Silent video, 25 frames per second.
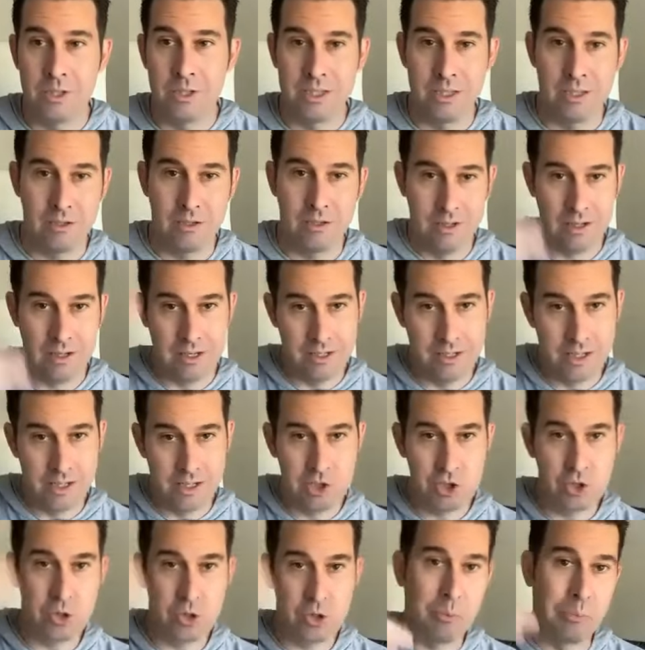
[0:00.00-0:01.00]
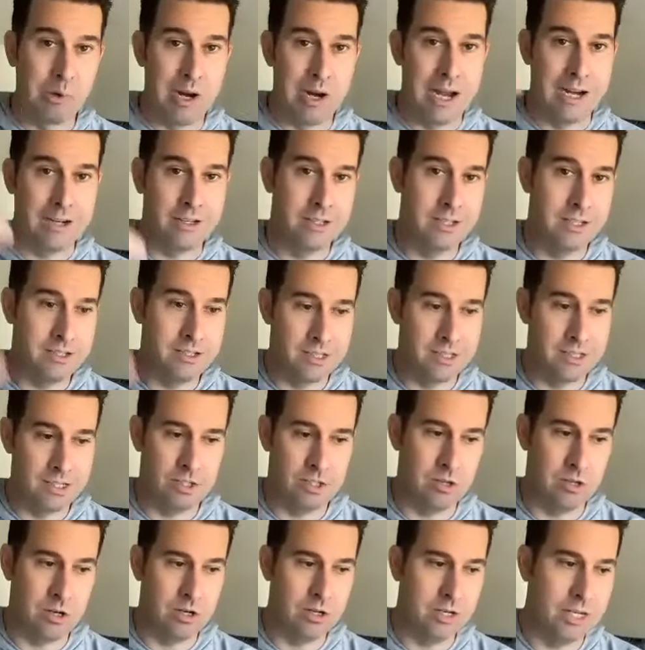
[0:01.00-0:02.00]
But the initial practice
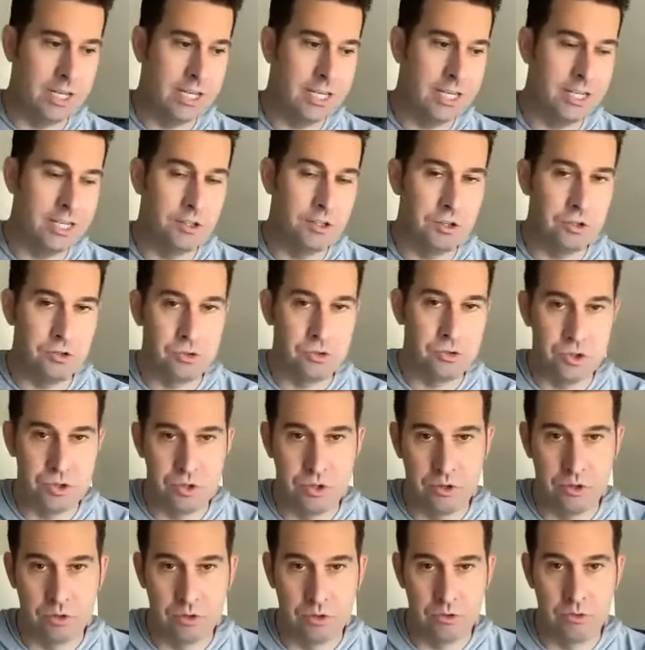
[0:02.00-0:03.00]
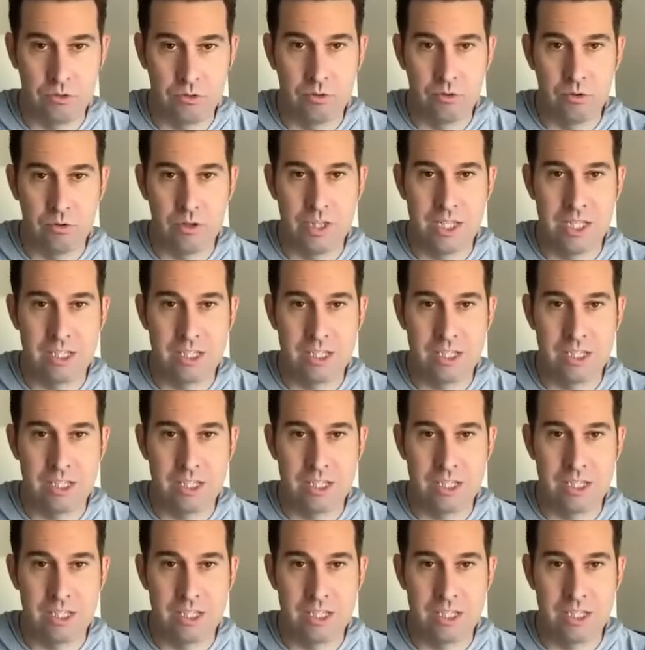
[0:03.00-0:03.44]
to start getting used to